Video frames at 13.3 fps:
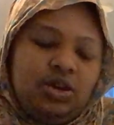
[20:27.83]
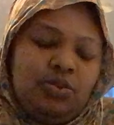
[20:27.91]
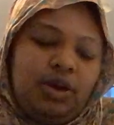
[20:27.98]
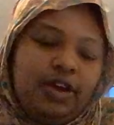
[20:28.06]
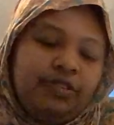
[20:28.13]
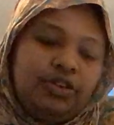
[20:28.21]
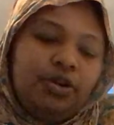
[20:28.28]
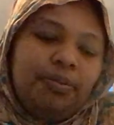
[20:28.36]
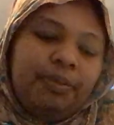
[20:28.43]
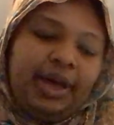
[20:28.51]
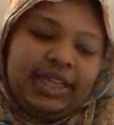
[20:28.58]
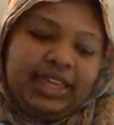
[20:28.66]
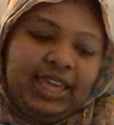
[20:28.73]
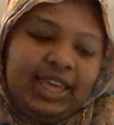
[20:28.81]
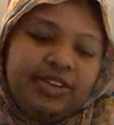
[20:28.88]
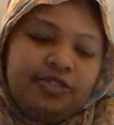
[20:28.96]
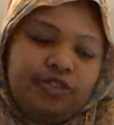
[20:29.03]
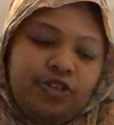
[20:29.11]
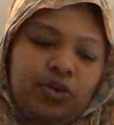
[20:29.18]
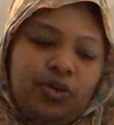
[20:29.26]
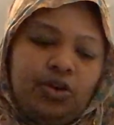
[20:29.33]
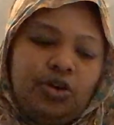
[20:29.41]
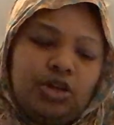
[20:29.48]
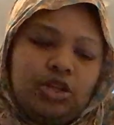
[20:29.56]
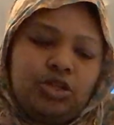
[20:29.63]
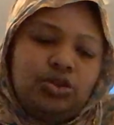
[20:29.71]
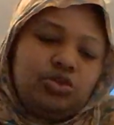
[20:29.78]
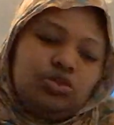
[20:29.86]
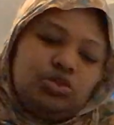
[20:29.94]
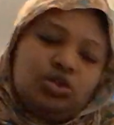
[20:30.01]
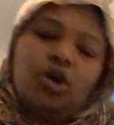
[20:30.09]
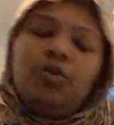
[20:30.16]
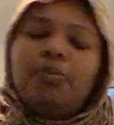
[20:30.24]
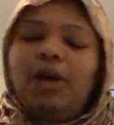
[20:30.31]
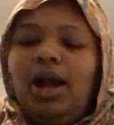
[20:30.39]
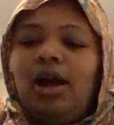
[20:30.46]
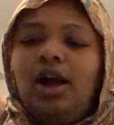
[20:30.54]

What have you got my kid for? You stole my